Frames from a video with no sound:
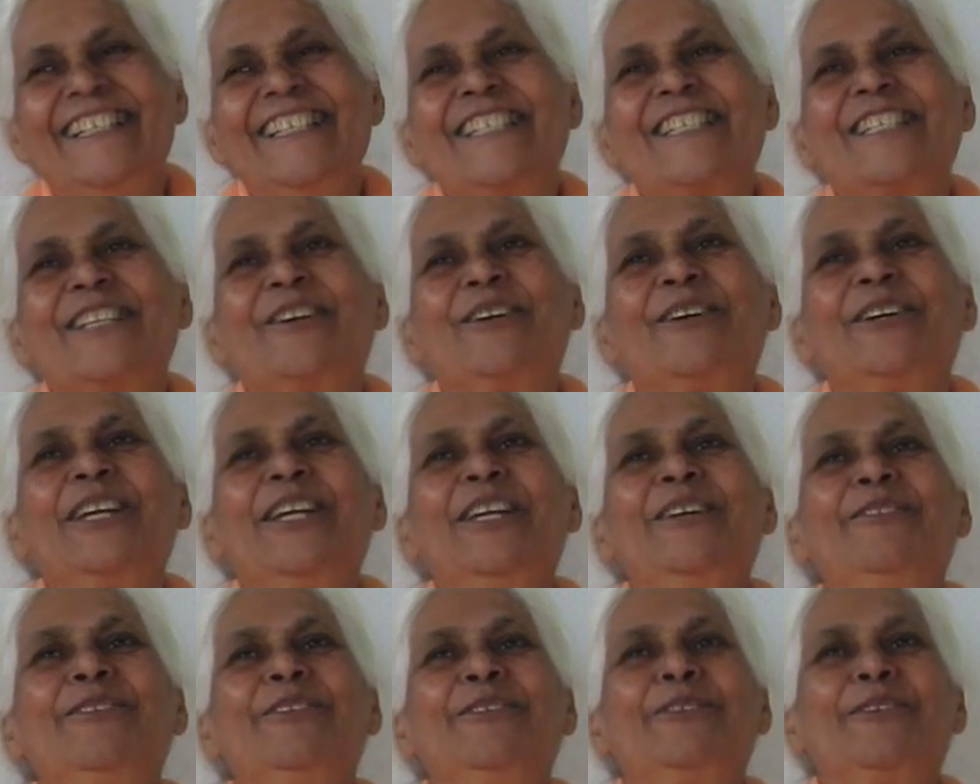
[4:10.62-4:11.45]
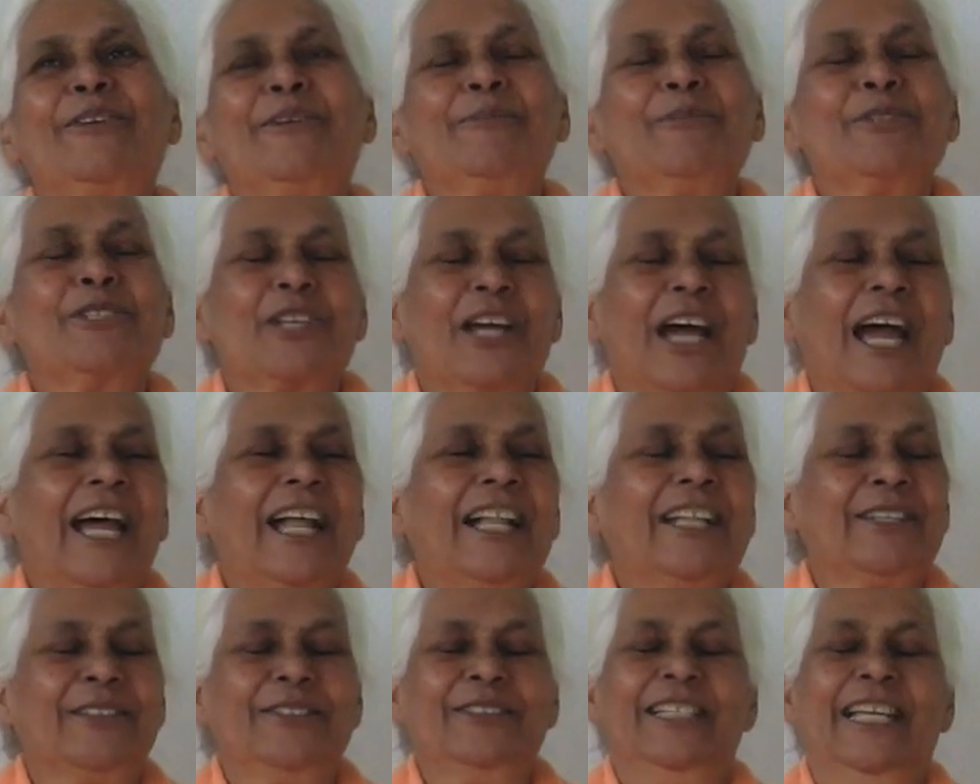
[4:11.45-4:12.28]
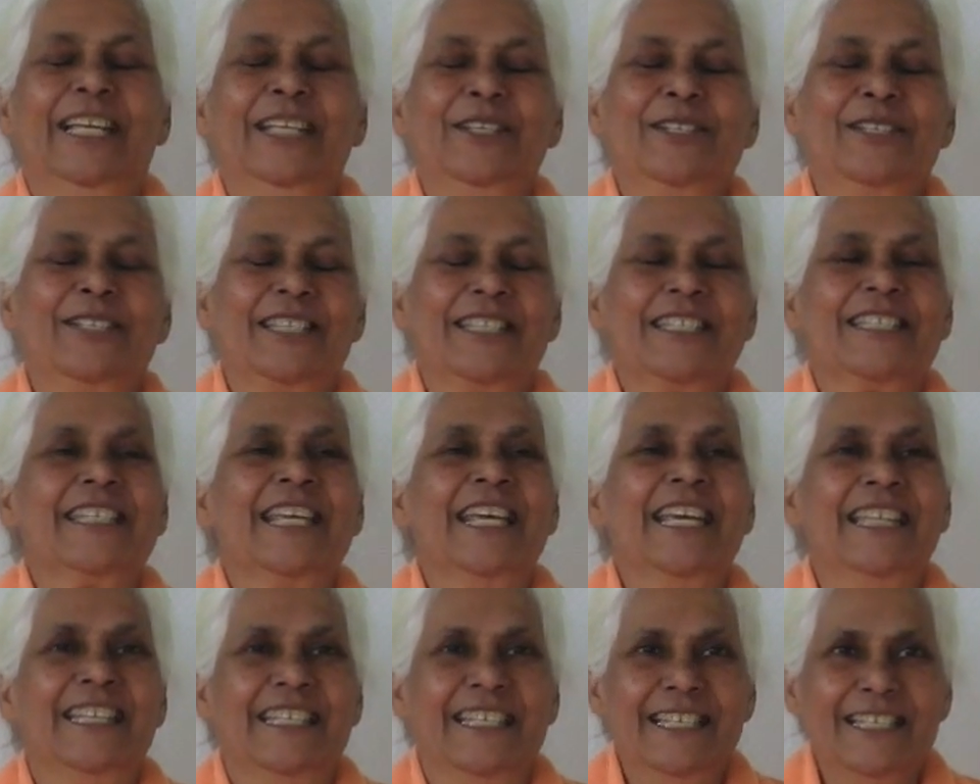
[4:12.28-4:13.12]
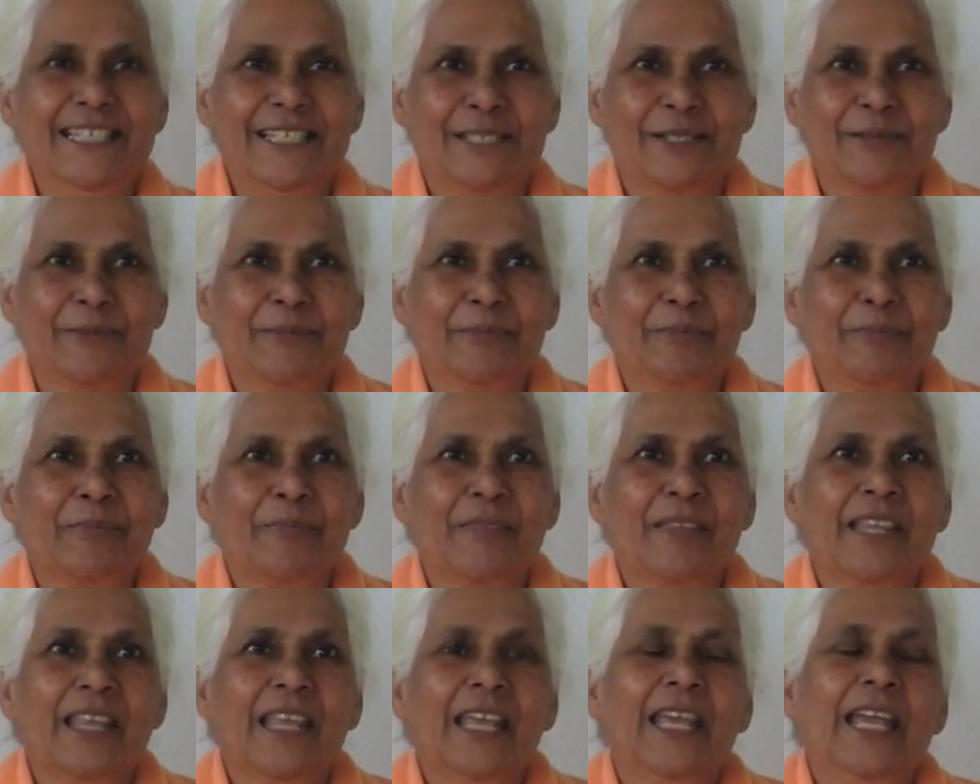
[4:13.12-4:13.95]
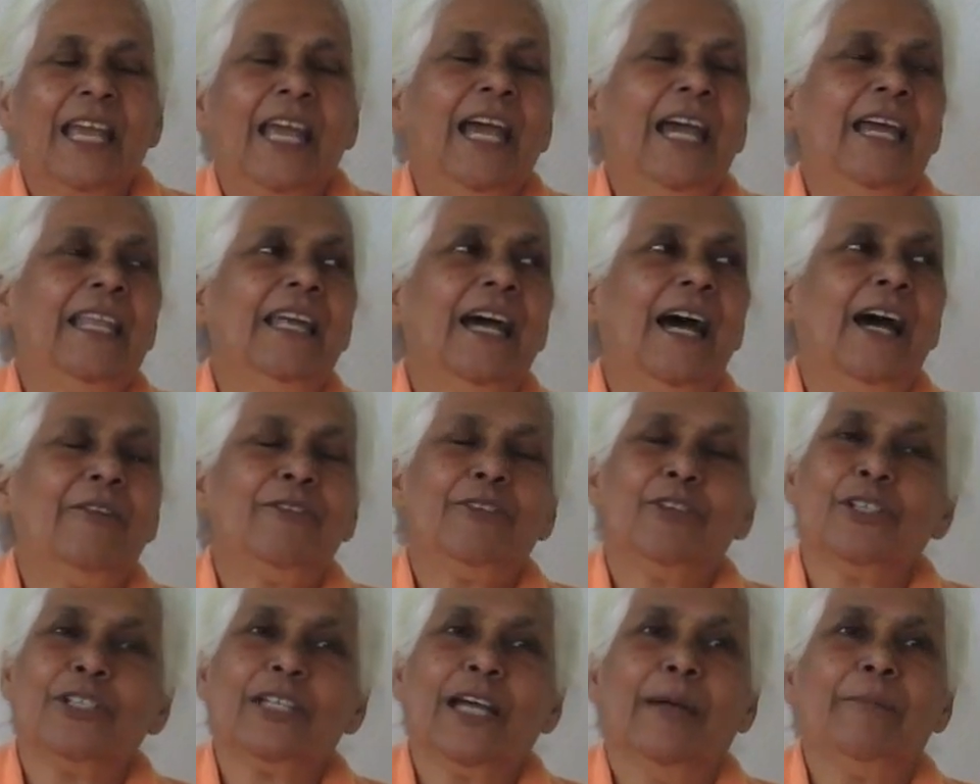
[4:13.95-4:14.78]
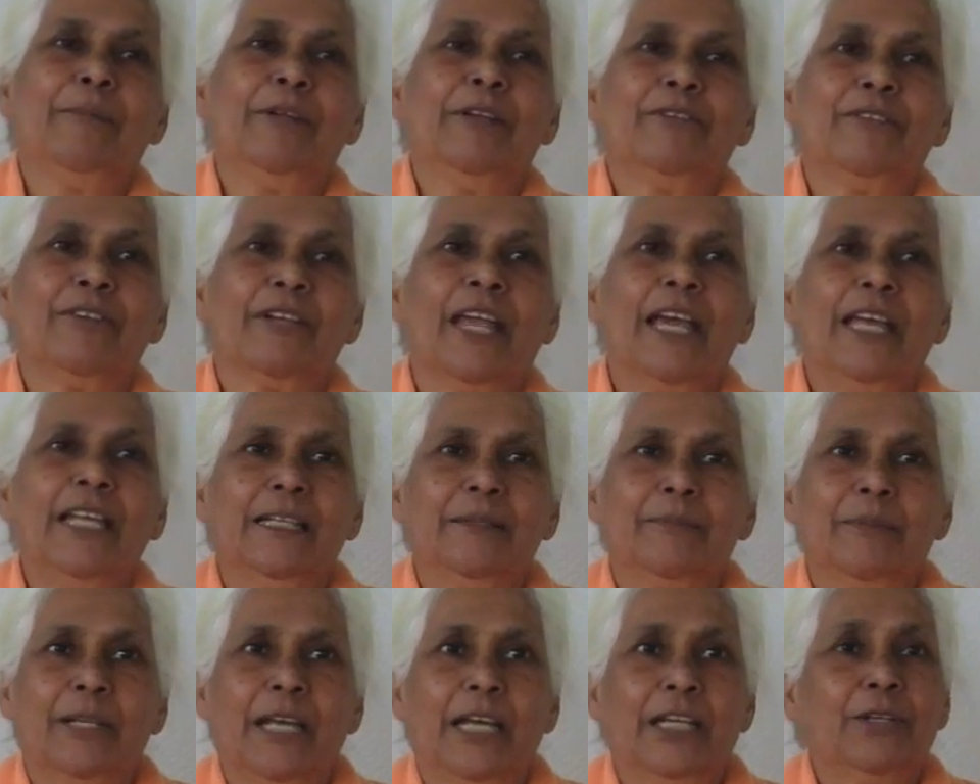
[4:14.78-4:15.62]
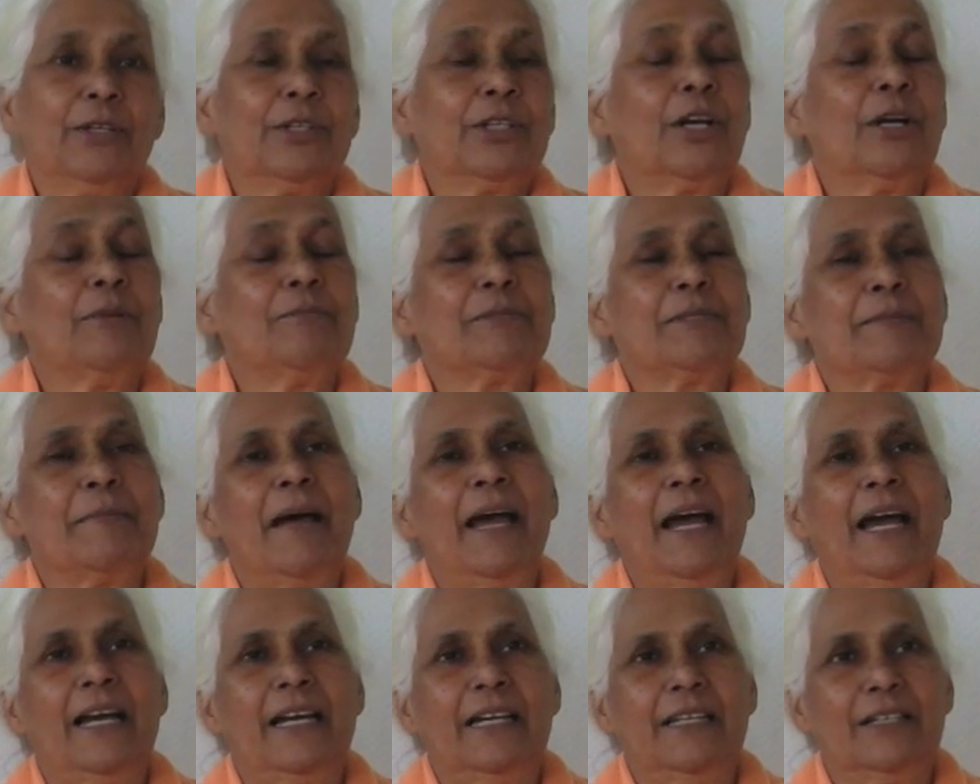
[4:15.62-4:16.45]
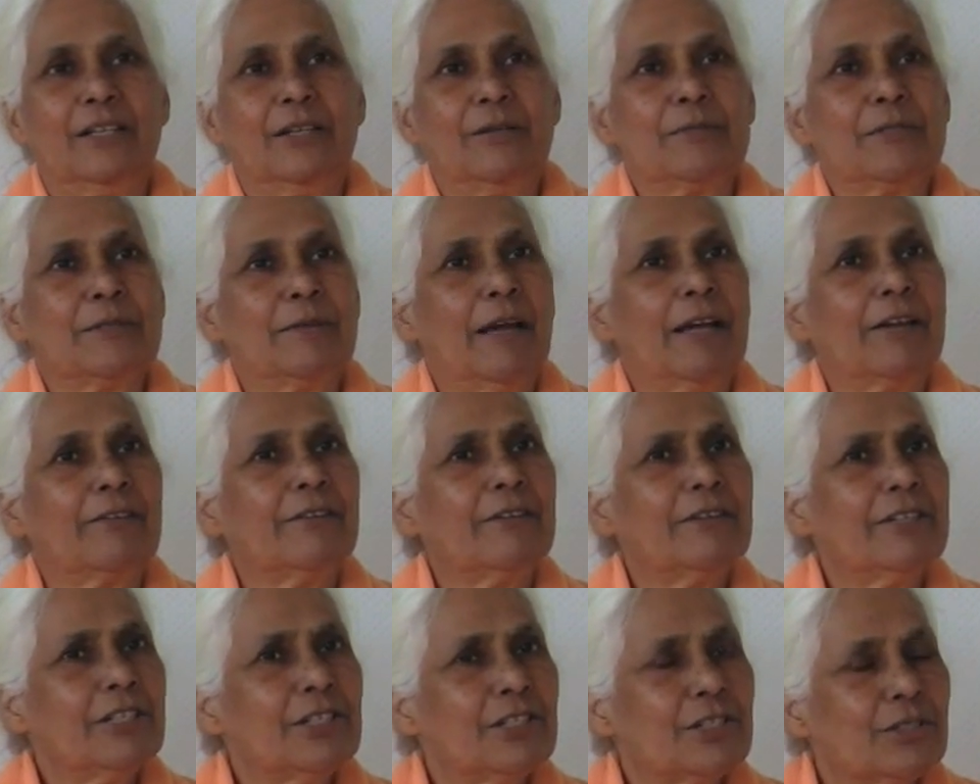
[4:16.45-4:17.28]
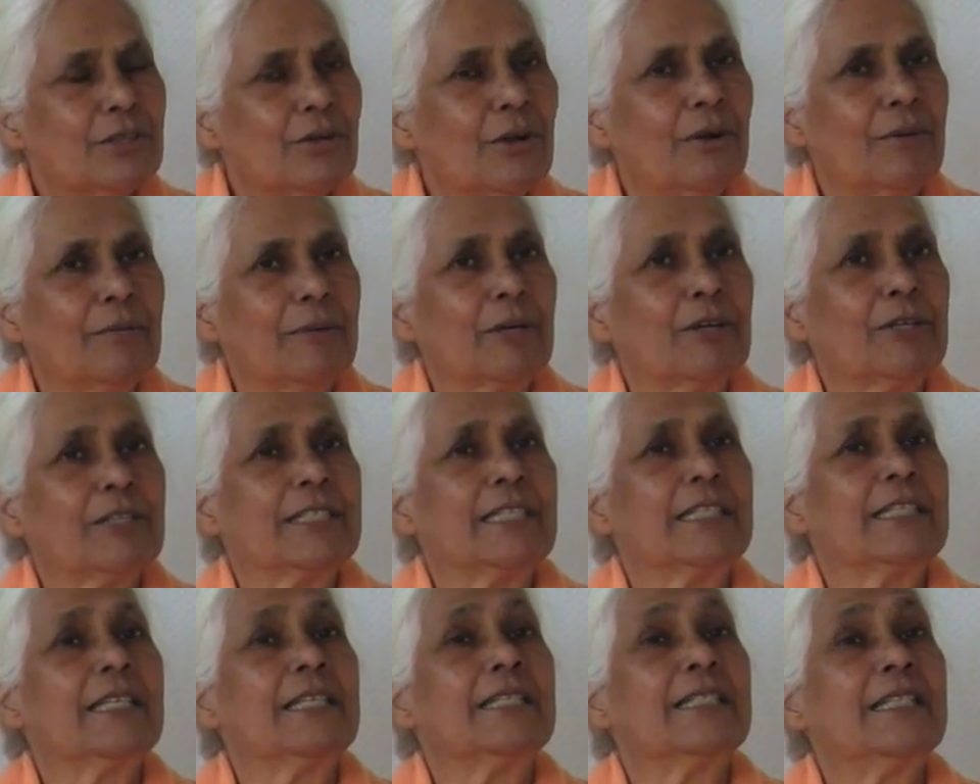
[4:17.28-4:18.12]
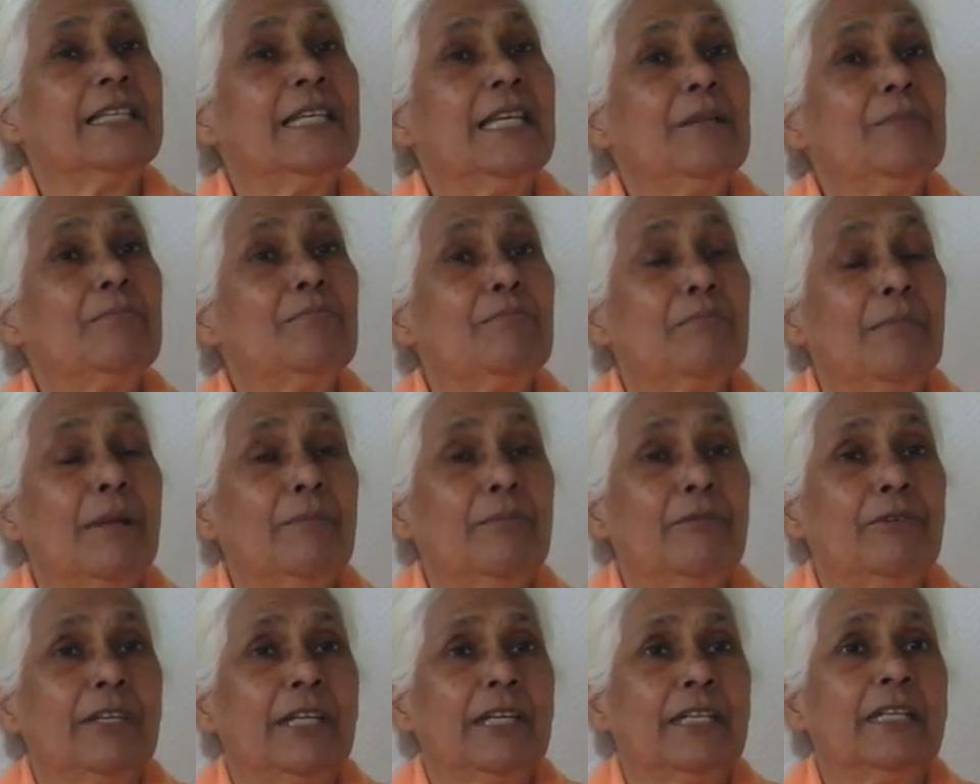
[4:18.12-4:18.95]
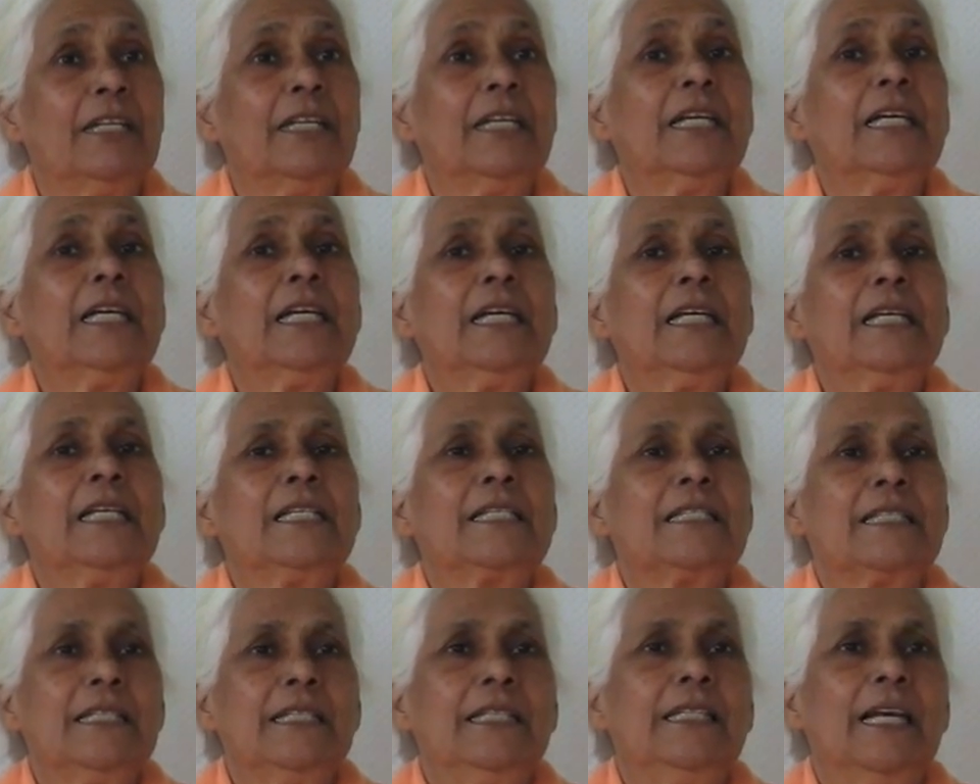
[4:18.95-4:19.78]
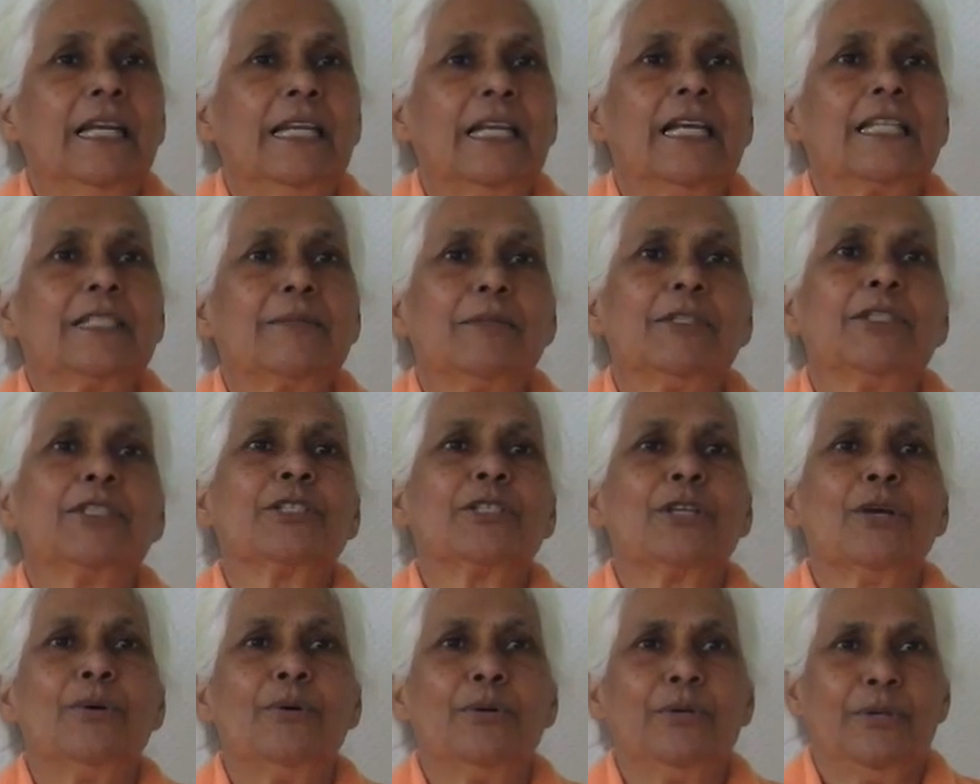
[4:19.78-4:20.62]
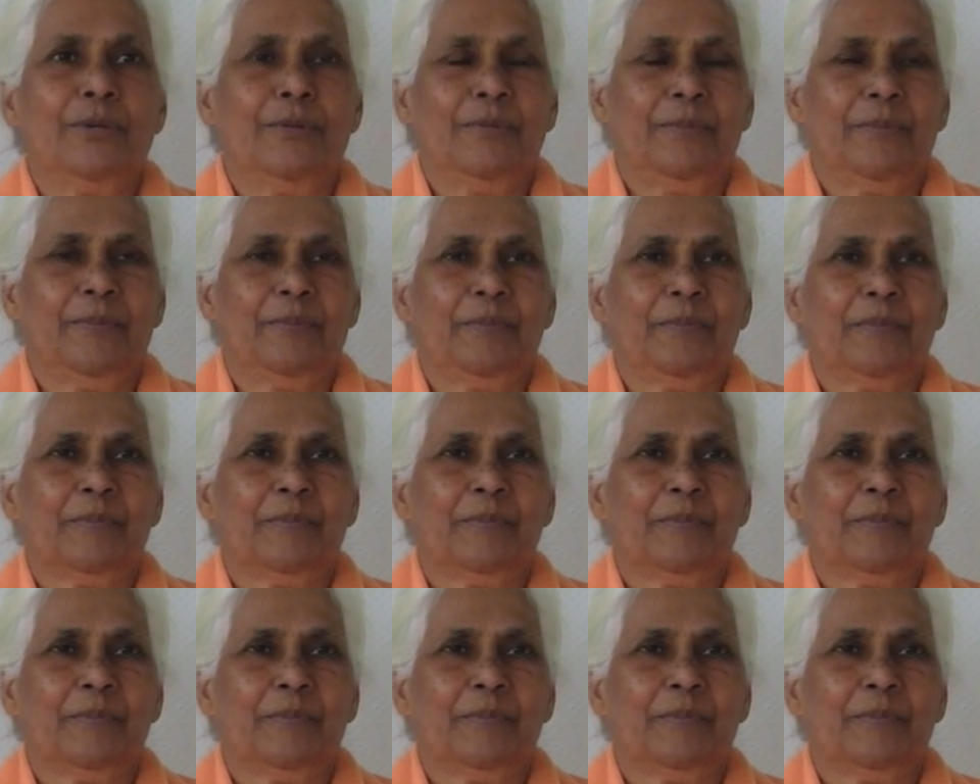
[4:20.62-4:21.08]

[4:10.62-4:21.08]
So even from childhood they used to say this, and after a time they forget it, but I know it comes back, and comes back very strong because it's a deep memory seed that has been sown.